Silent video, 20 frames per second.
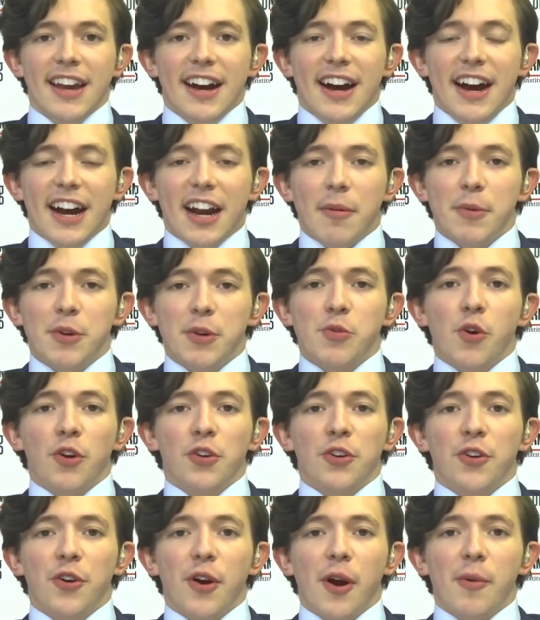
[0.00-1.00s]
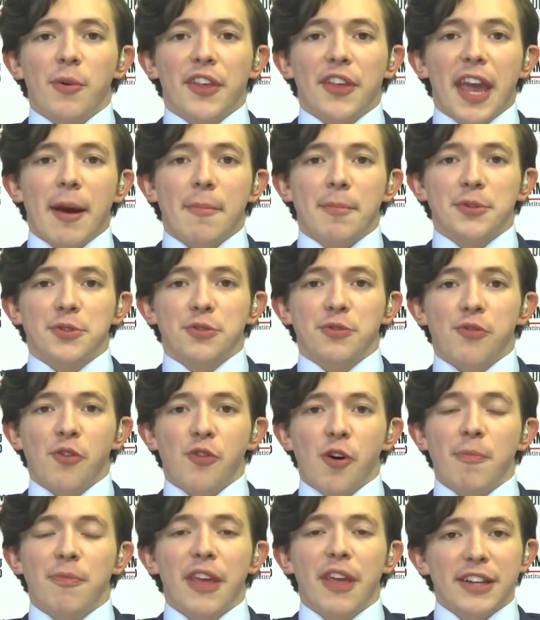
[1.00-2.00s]
Hi, I'm Eduardo Neret with Campus
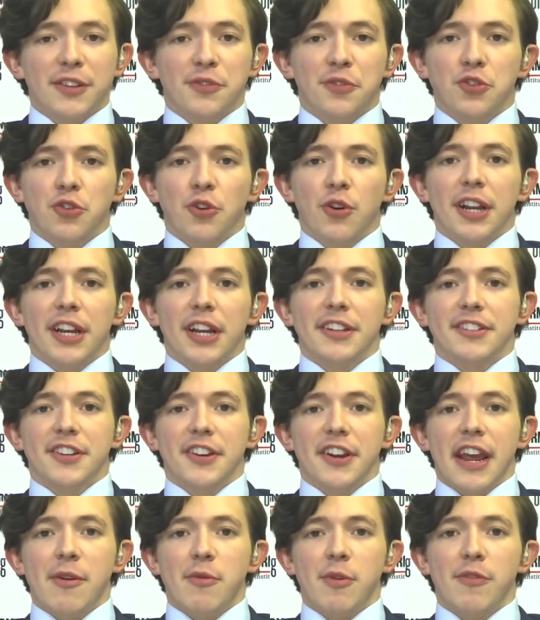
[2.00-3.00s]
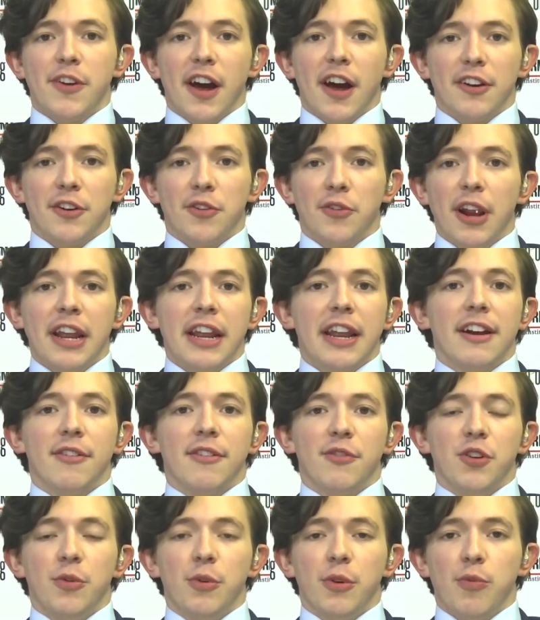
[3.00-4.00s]
Reform. Thanks for joining us today. We've got a great
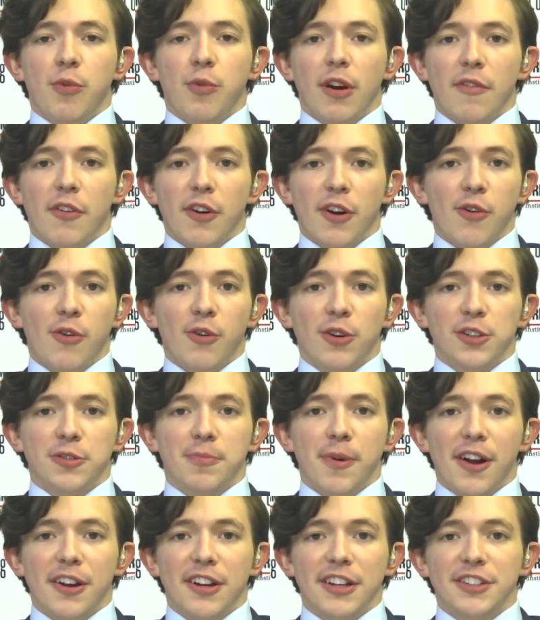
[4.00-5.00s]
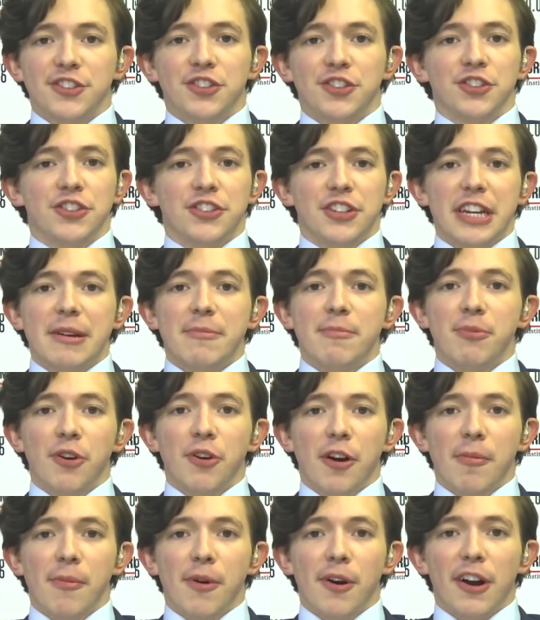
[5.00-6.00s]
interview with one of our correspondents, Justine
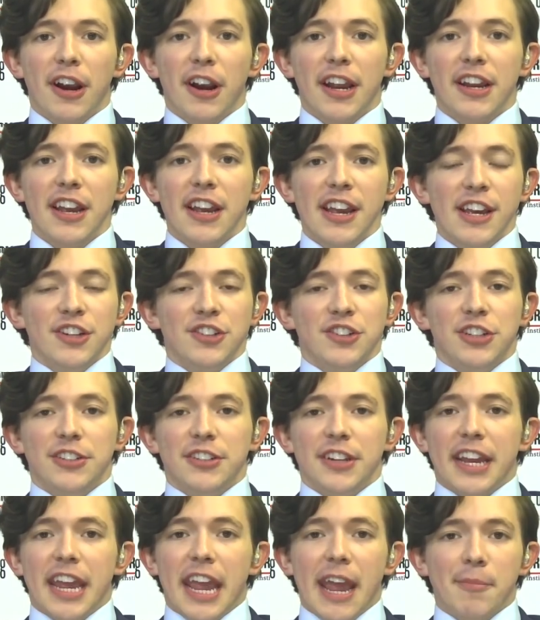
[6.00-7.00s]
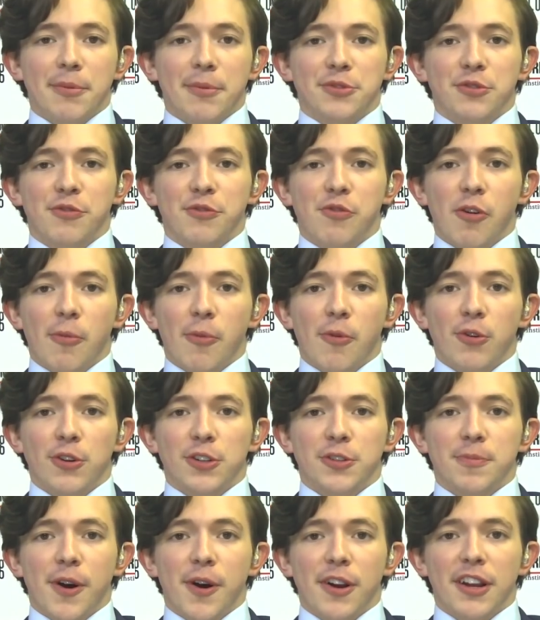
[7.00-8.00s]
Brooke Murray. She's a Campus Reform
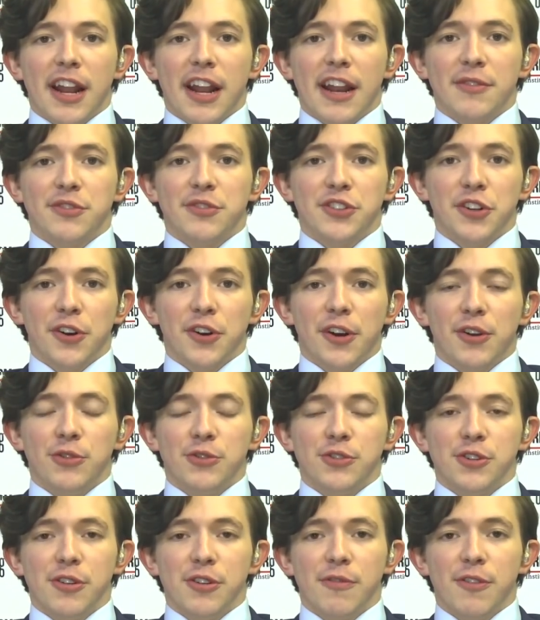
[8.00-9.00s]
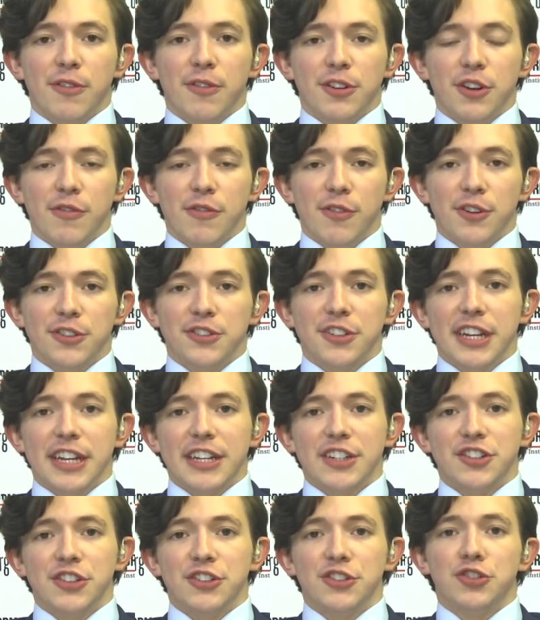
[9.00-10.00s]
correspondent out of Syracuse University,
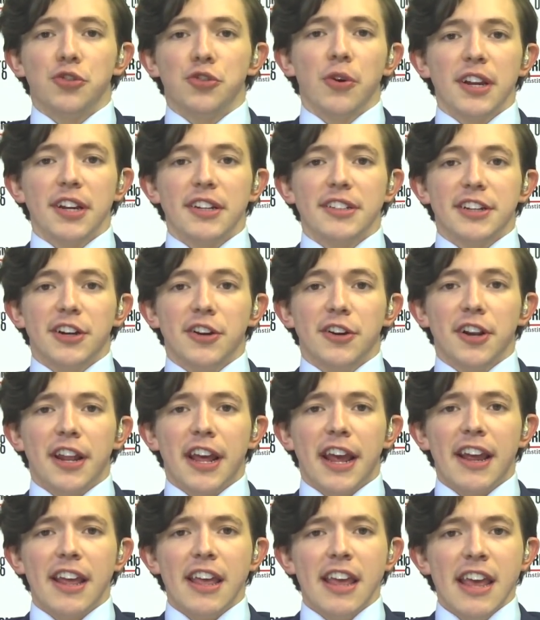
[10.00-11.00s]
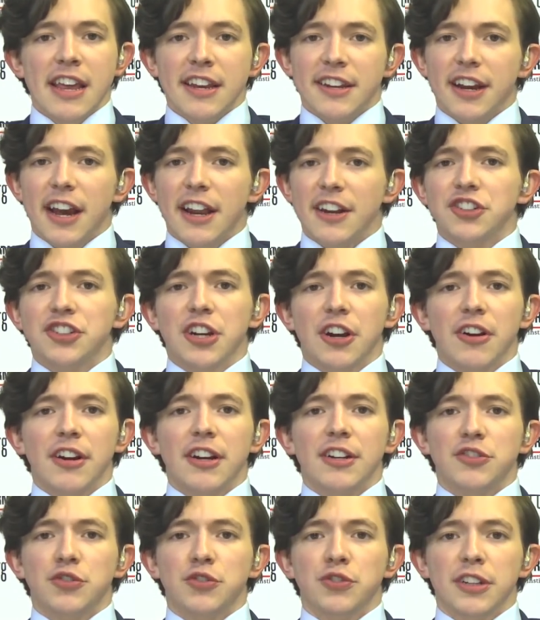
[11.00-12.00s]
and she's joining us here today to kind of share an
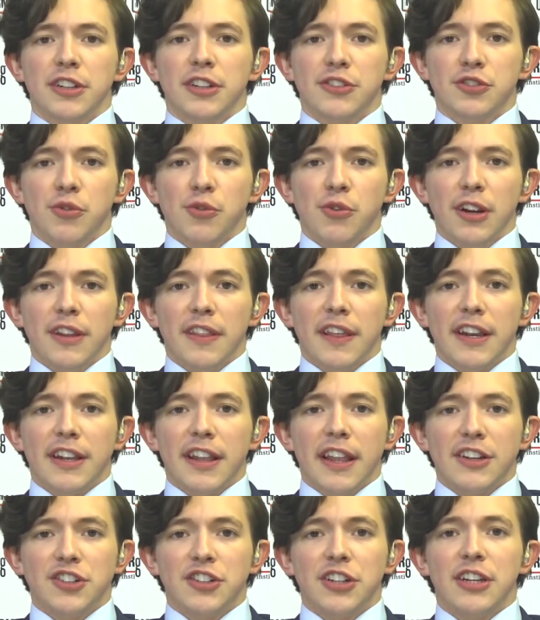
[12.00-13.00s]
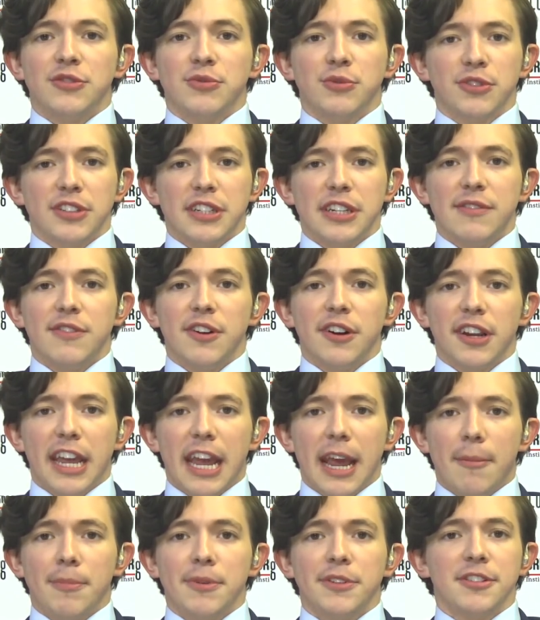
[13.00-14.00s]
interesting story that, that she has received on
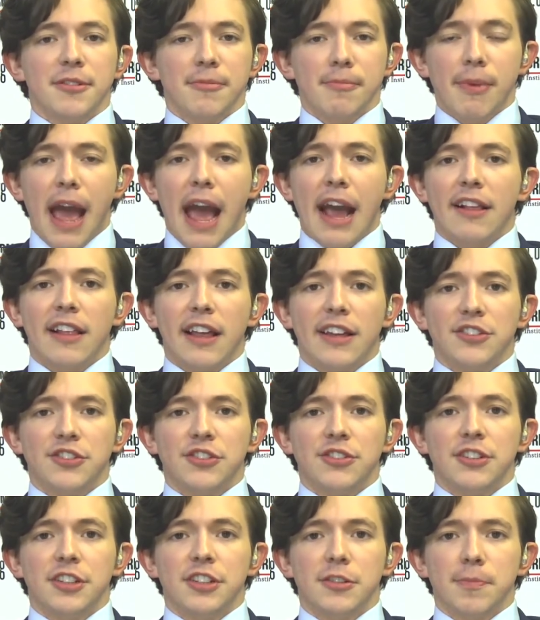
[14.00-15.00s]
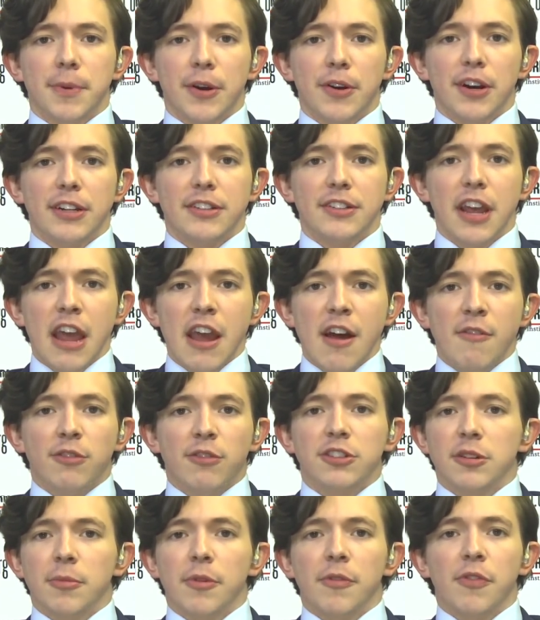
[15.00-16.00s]
campus, some backlash she's experienced for
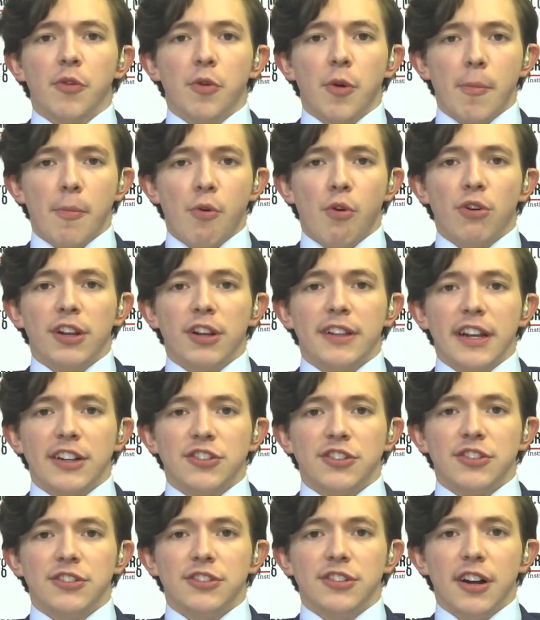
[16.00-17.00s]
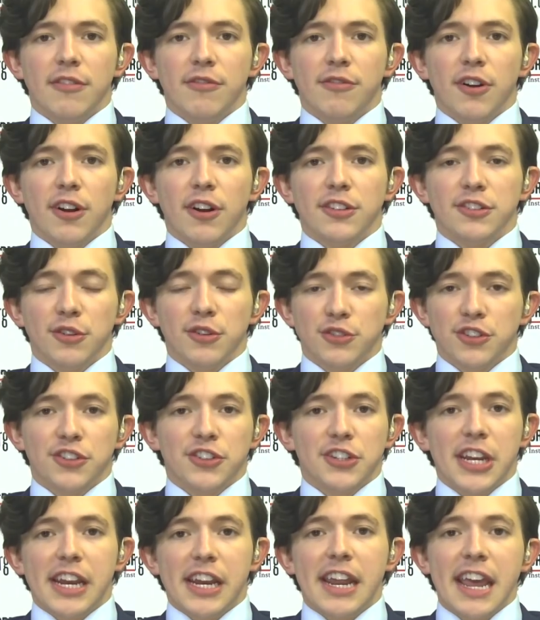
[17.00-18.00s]
some of the reporting that she's done for us. So,
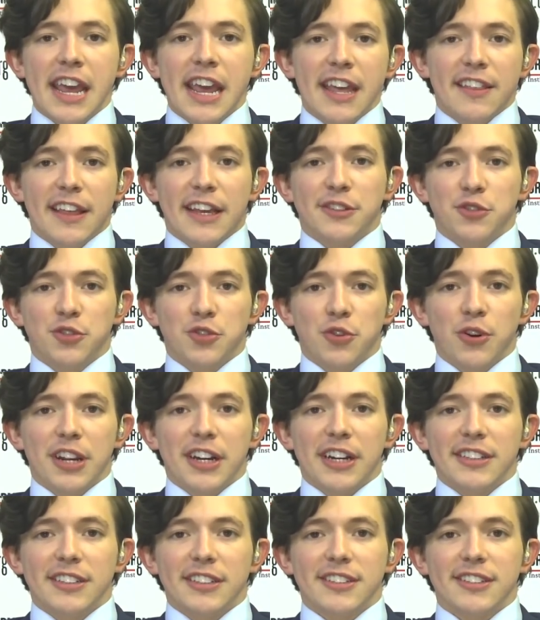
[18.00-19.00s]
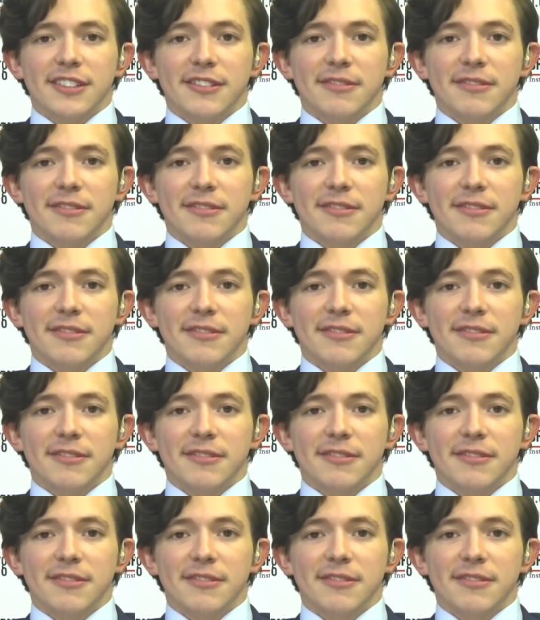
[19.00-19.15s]
Justine, thanks for joining us.